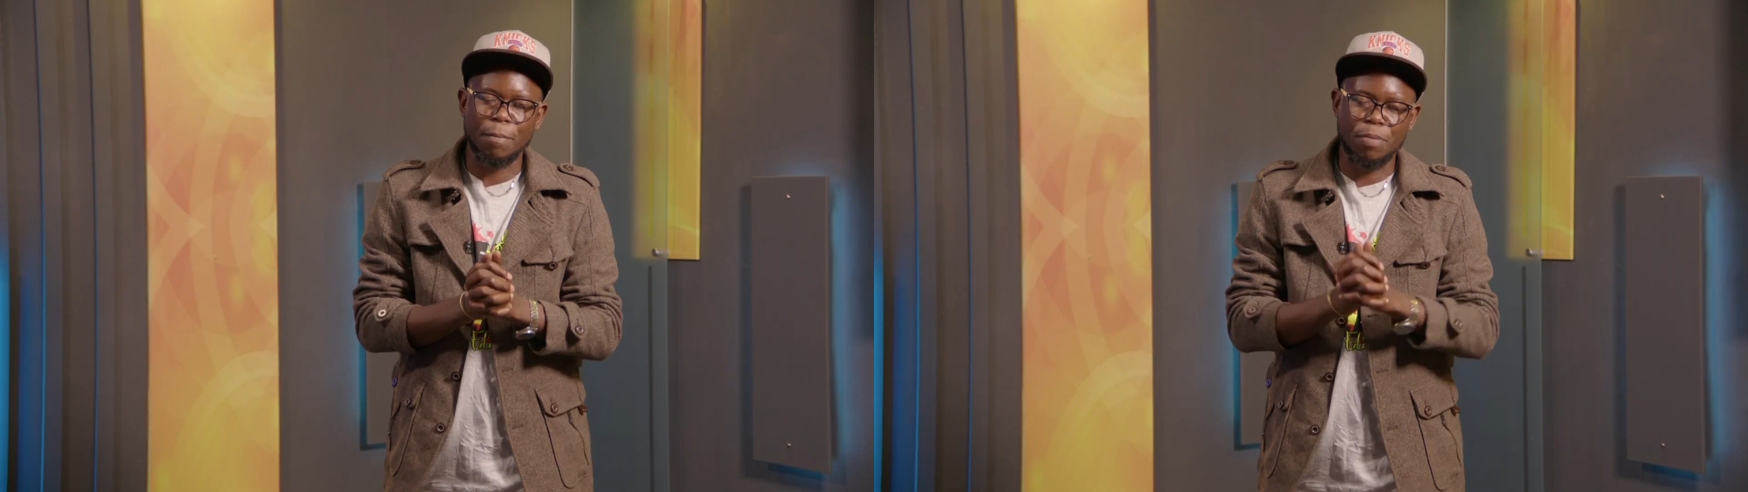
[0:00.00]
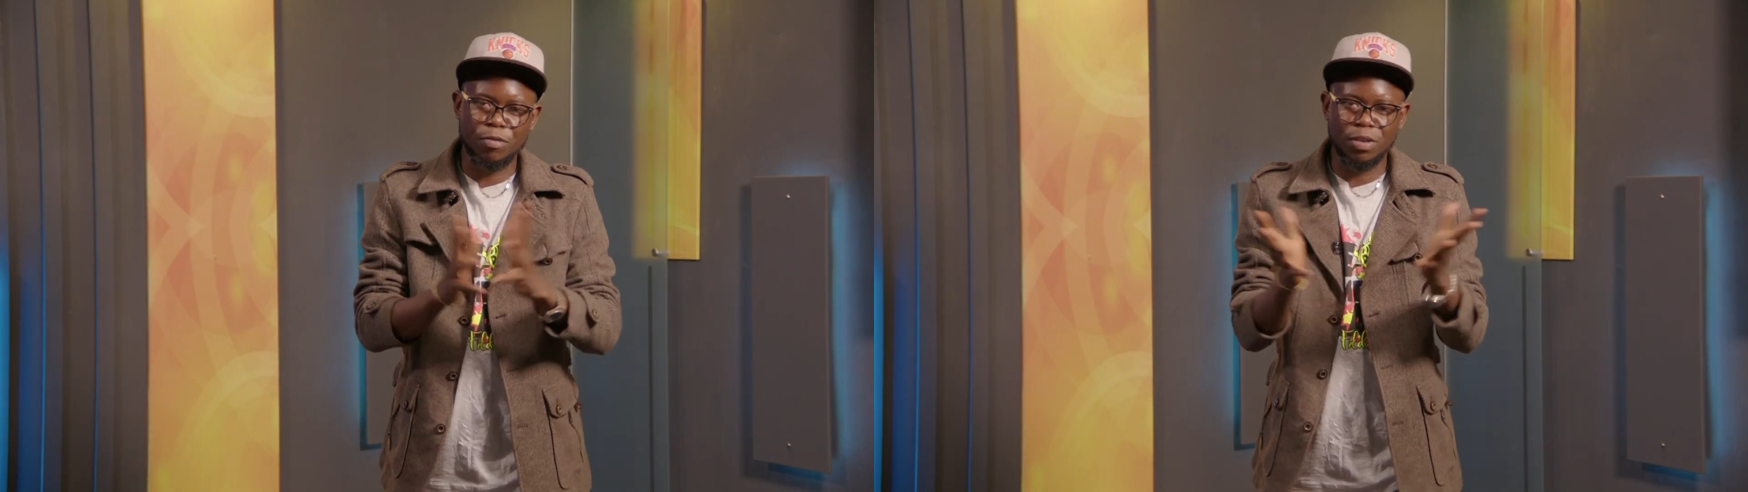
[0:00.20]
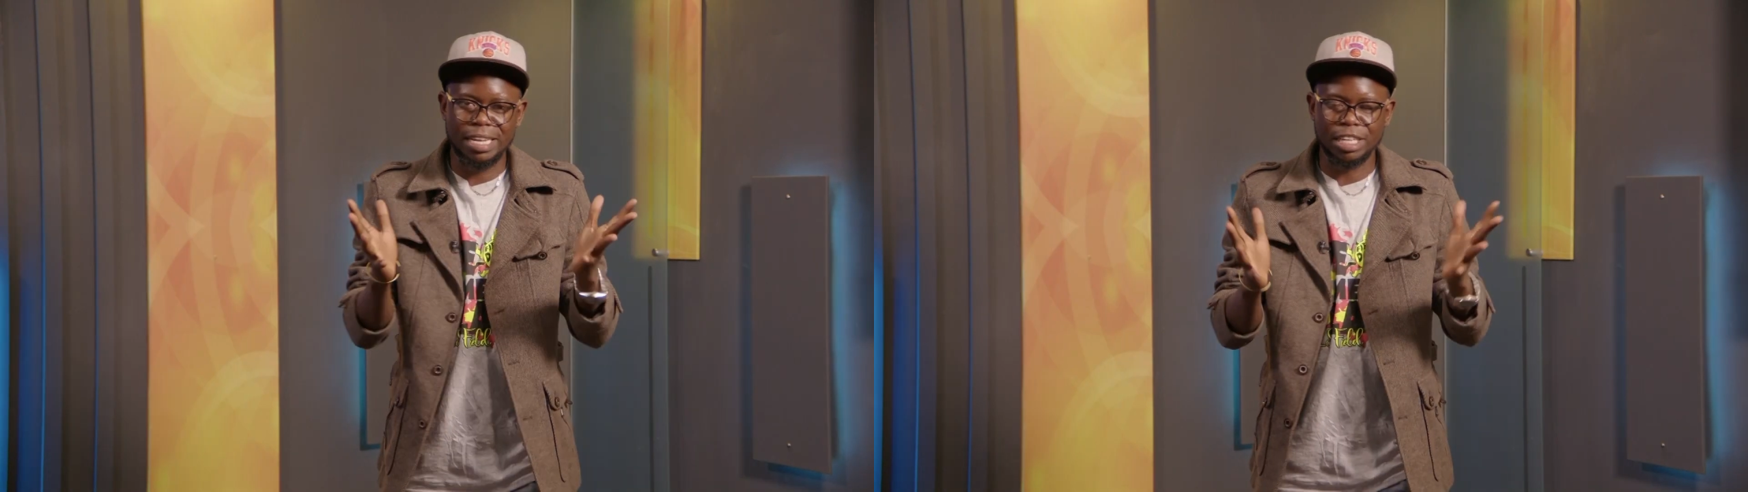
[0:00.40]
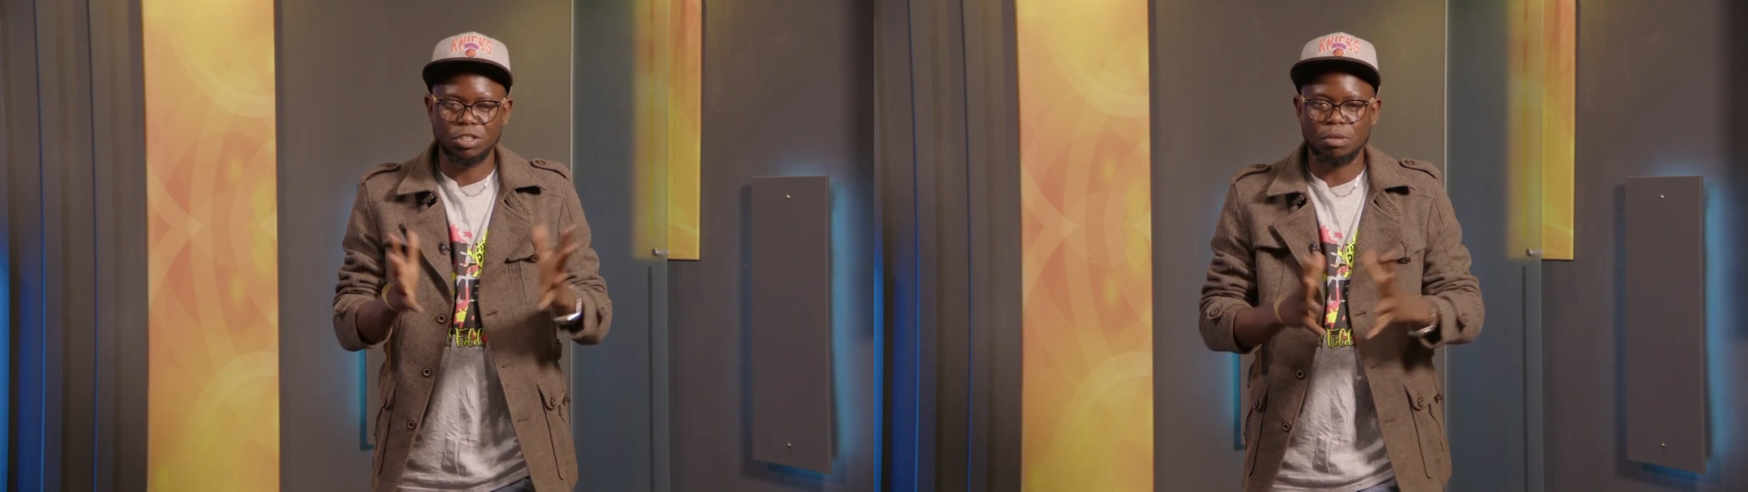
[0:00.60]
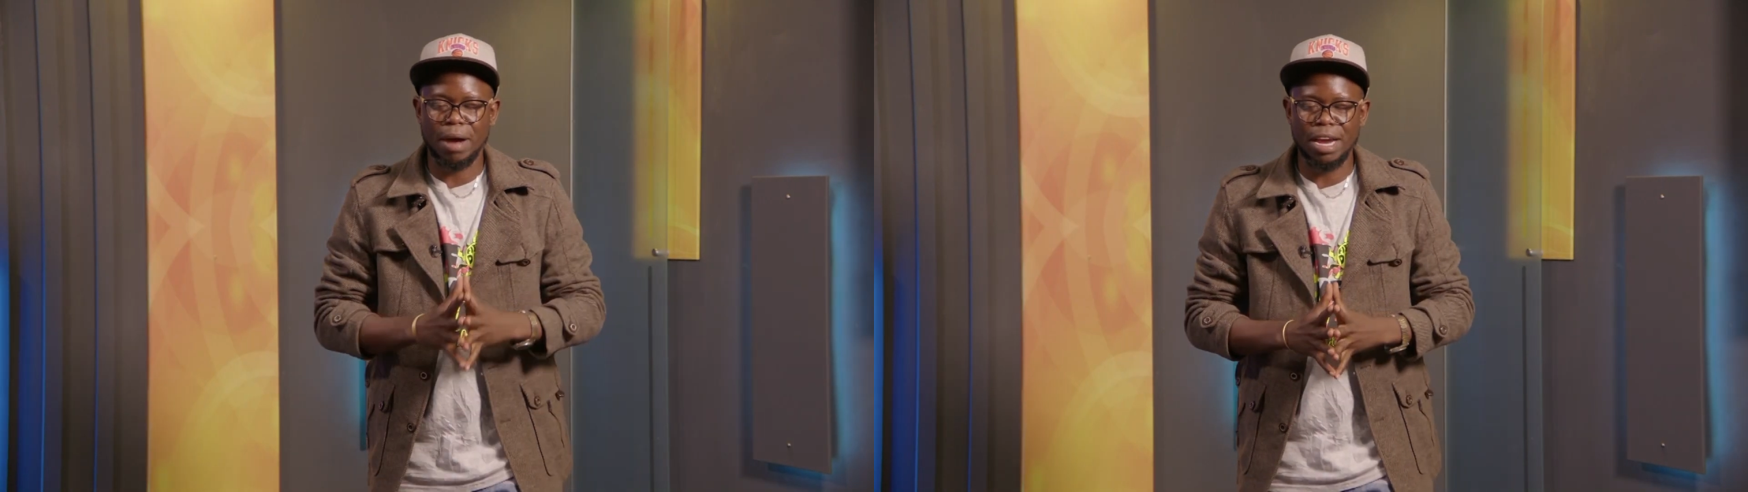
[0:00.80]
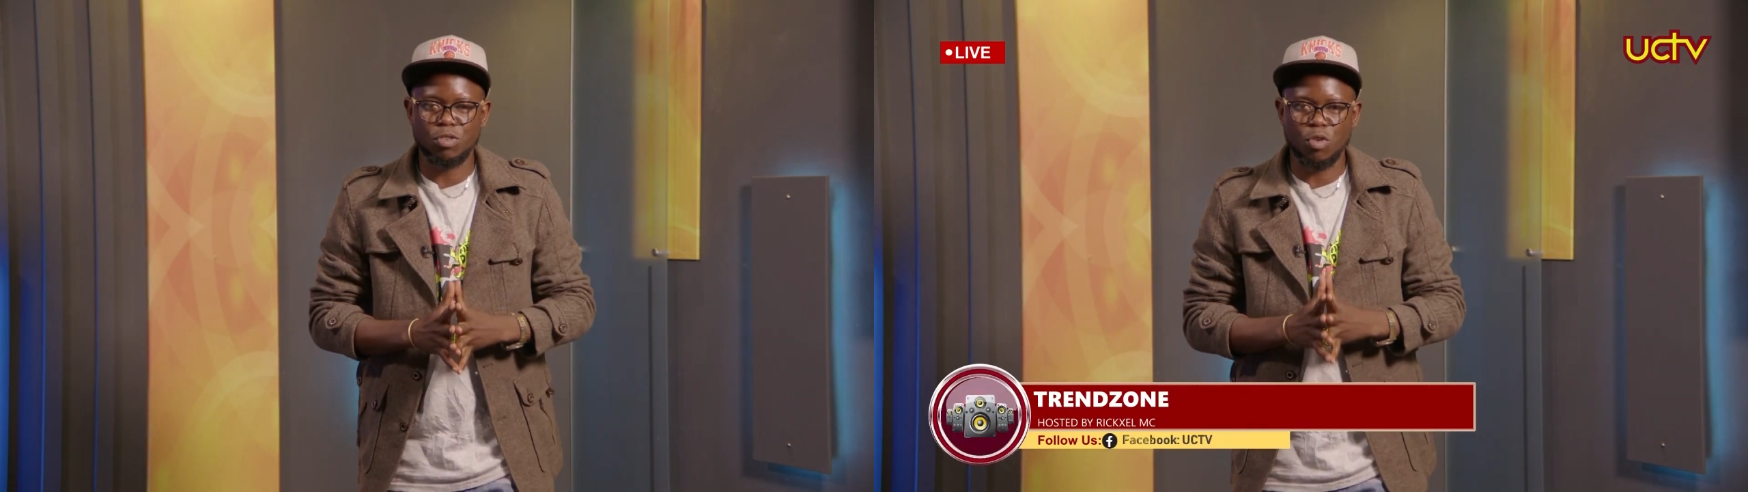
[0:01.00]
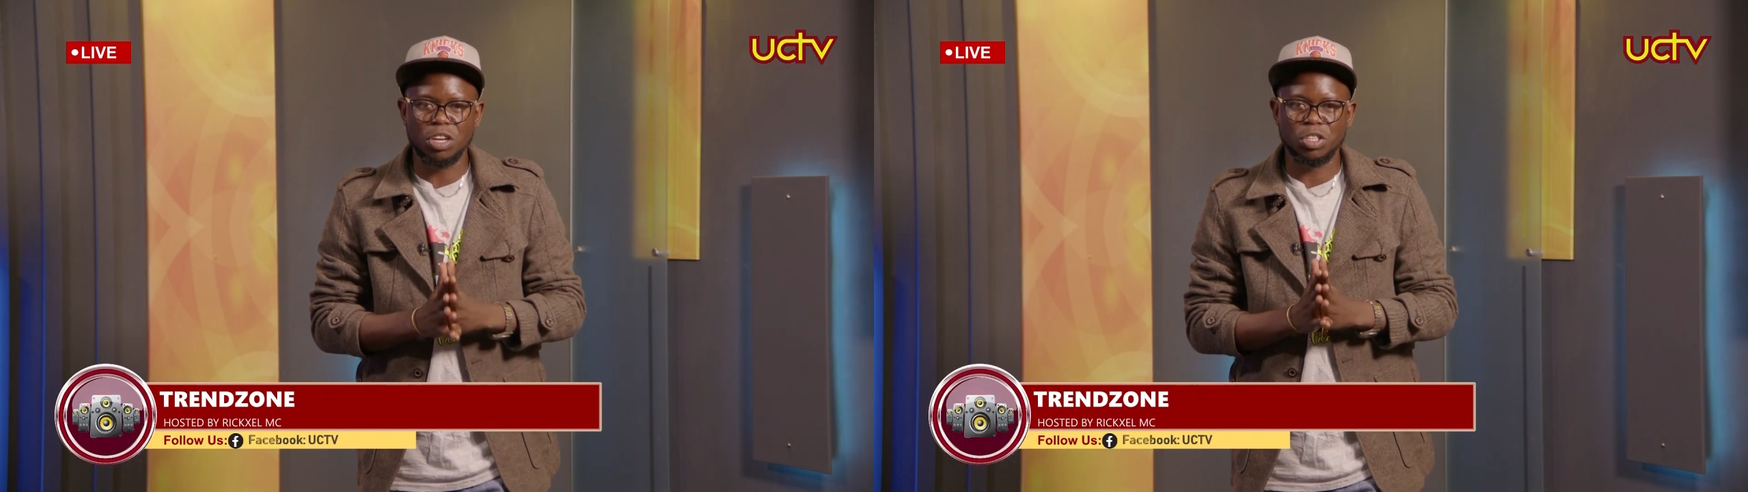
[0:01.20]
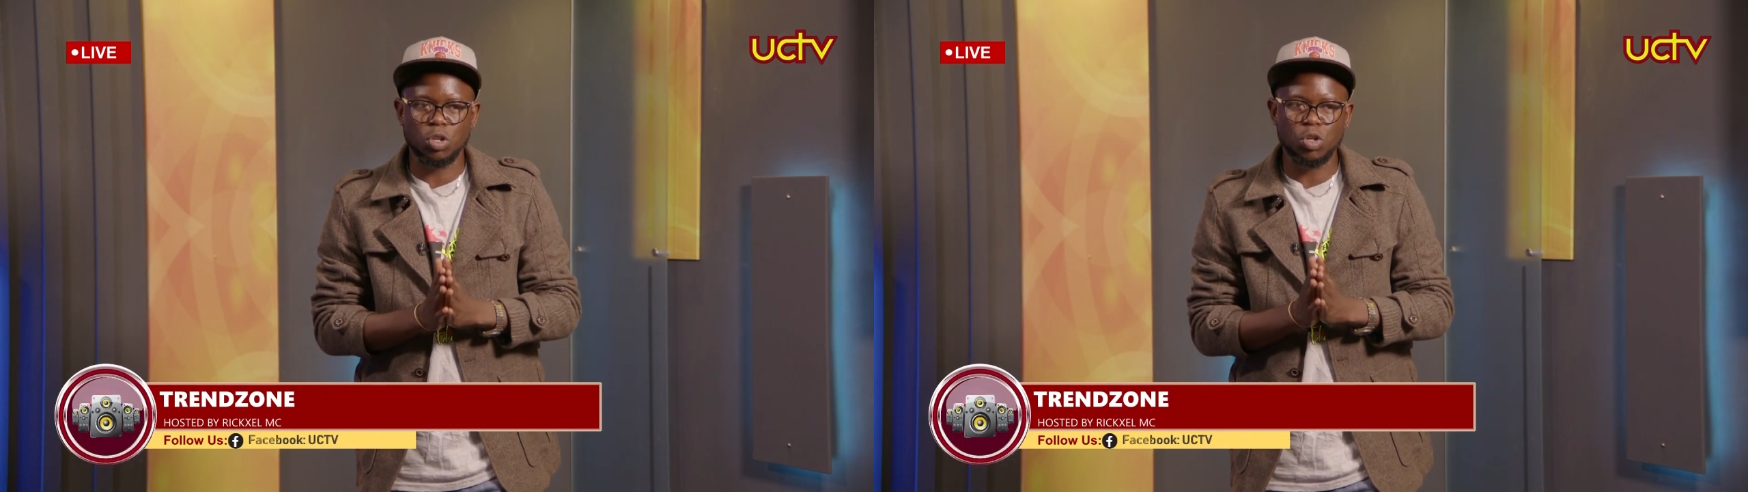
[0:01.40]
briefly just on my
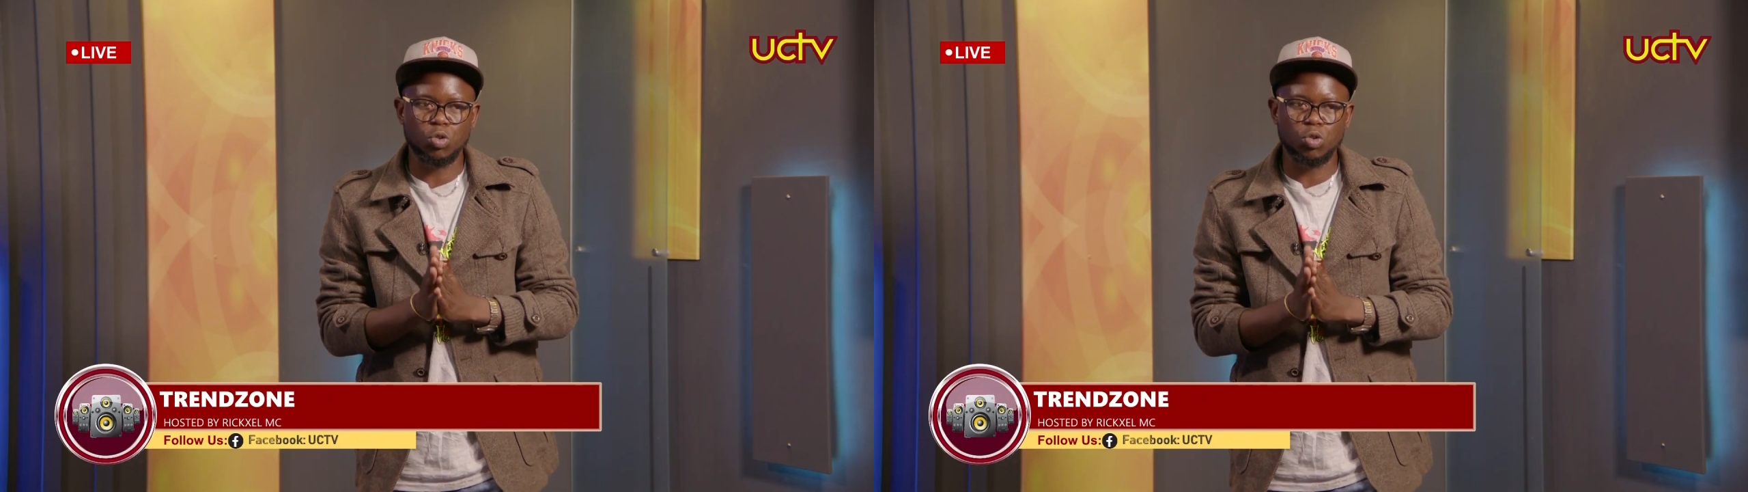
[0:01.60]
trend zone